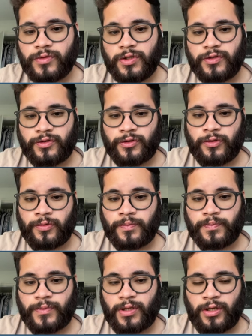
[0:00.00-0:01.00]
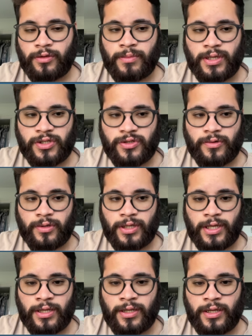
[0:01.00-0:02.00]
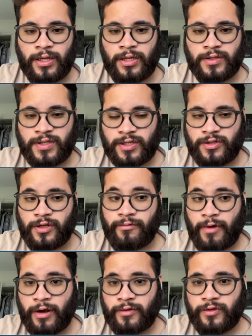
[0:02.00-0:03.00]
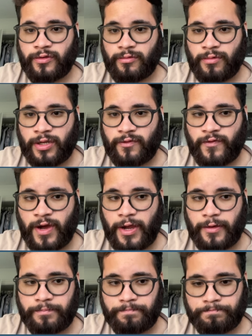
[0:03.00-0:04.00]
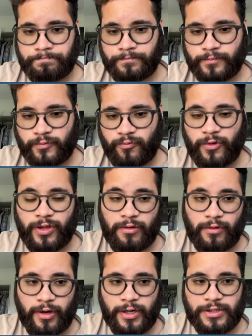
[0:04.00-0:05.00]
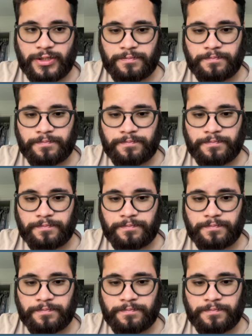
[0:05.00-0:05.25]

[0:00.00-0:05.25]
So it'll make sure that it's actually running to the right file without crashing.